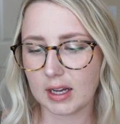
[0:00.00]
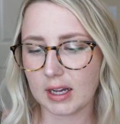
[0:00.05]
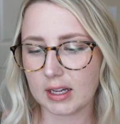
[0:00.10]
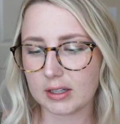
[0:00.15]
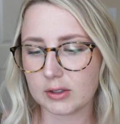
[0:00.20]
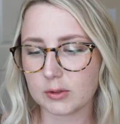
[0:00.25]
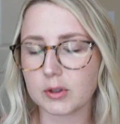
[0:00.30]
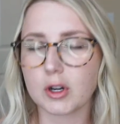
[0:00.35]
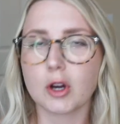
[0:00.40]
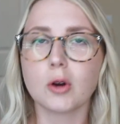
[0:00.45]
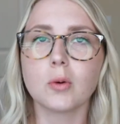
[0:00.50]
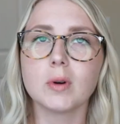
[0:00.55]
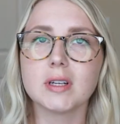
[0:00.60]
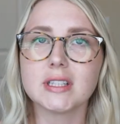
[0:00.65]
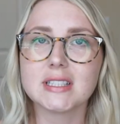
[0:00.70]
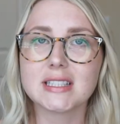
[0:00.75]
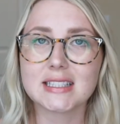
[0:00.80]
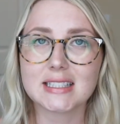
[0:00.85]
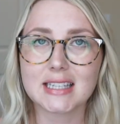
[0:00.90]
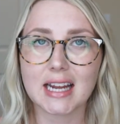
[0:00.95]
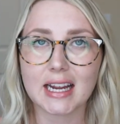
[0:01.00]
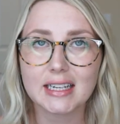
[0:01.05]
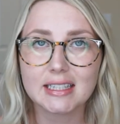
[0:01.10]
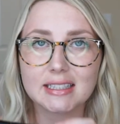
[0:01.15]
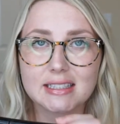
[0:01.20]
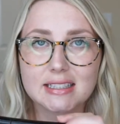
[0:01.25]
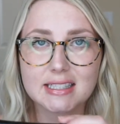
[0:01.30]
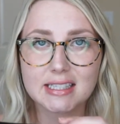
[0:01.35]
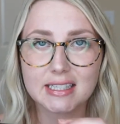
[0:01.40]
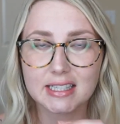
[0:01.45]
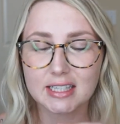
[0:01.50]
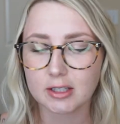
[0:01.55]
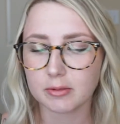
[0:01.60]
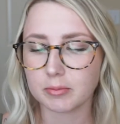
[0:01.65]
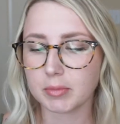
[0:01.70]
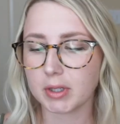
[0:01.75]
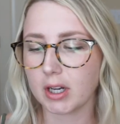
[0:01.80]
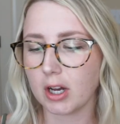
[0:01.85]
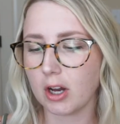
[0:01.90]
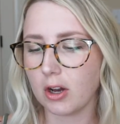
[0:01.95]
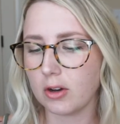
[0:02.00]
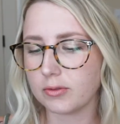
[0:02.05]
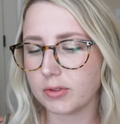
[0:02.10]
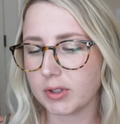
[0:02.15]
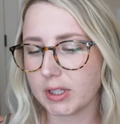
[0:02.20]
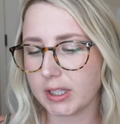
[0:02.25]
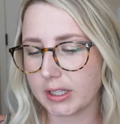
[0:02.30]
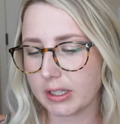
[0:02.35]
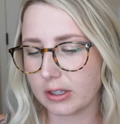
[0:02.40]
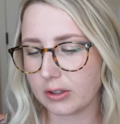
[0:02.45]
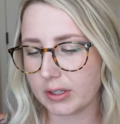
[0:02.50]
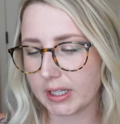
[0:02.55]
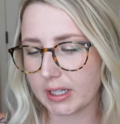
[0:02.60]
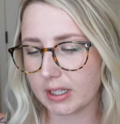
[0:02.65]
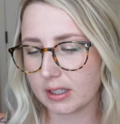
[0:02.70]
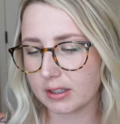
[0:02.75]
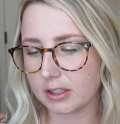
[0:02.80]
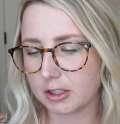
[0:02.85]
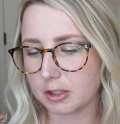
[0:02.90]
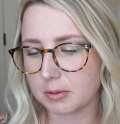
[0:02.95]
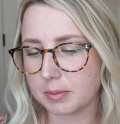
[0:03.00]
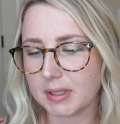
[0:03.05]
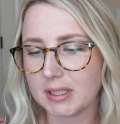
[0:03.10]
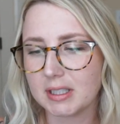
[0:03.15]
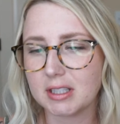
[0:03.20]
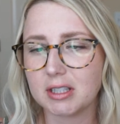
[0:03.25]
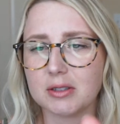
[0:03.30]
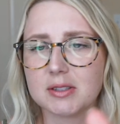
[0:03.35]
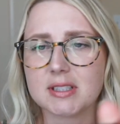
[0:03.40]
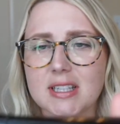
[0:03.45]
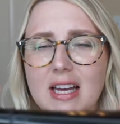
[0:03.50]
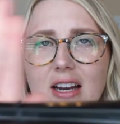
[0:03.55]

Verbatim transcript: I don't know what state it's in, but hopefully I'll get a little bit of use